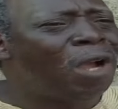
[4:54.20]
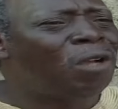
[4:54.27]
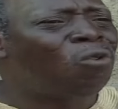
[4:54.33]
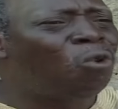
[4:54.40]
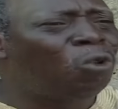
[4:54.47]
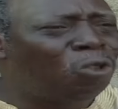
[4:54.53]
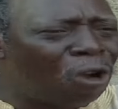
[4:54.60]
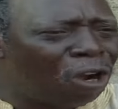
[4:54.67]
Well,
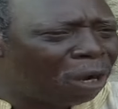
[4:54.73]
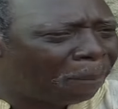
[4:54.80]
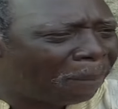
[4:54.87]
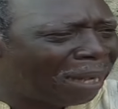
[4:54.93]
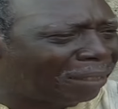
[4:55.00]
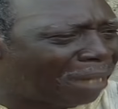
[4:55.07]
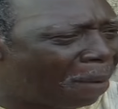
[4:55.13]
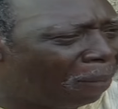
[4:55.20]
go younger
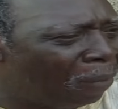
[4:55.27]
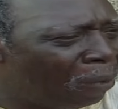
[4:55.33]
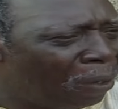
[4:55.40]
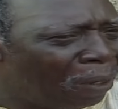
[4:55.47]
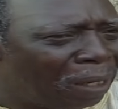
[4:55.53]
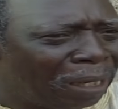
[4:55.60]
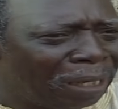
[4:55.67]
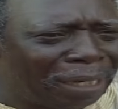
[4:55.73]
person.
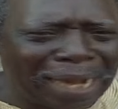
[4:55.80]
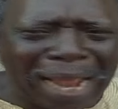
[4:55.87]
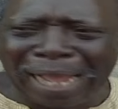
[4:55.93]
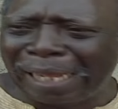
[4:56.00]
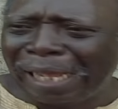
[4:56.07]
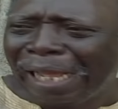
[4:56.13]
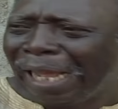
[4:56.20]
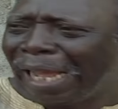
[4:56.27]

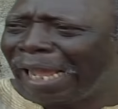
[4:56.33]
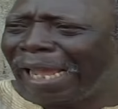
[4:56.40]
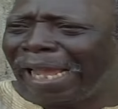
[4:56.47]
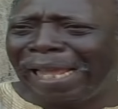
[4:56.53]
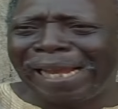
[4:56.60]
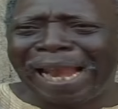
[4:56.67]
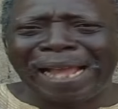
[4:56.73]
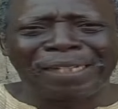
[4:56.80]
Like
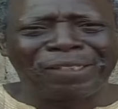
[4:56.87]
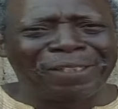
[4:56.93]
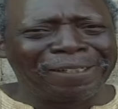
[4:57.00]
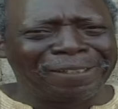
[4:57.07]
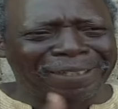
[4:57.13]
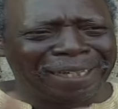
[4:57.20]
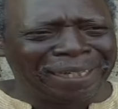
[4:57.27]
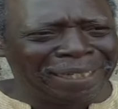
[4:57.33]

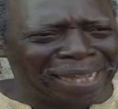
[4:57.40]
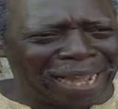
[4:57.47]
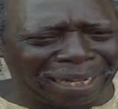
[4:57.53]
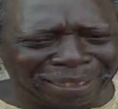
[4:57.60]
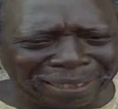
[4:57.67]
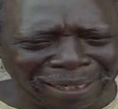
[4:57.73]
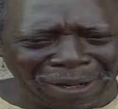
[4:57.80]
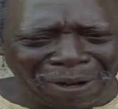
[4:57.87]
16
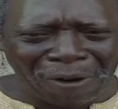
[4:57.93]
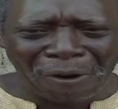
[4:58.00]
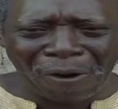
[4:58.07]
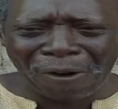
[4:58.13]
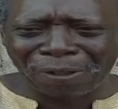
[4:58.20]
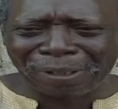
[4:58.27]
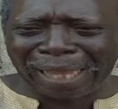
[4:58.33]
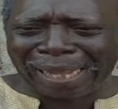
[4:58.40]
years or